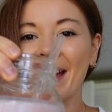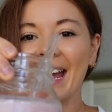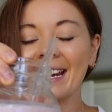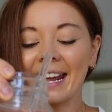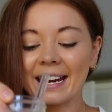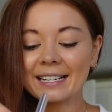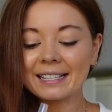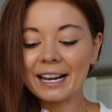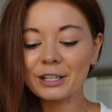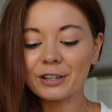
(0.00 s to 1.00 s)
It
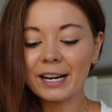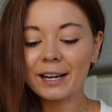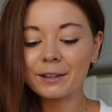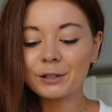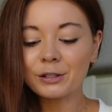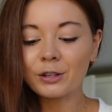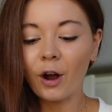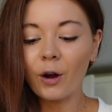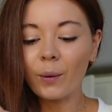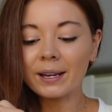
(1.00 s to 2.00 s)
is literally
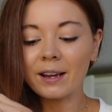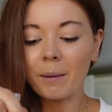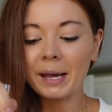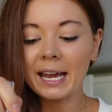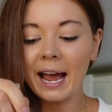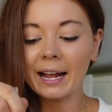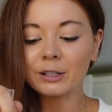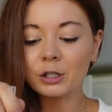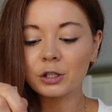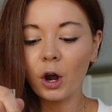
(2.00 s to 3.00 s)
so yummy
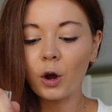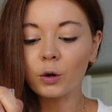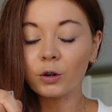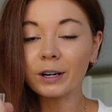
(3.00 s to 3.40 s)
and so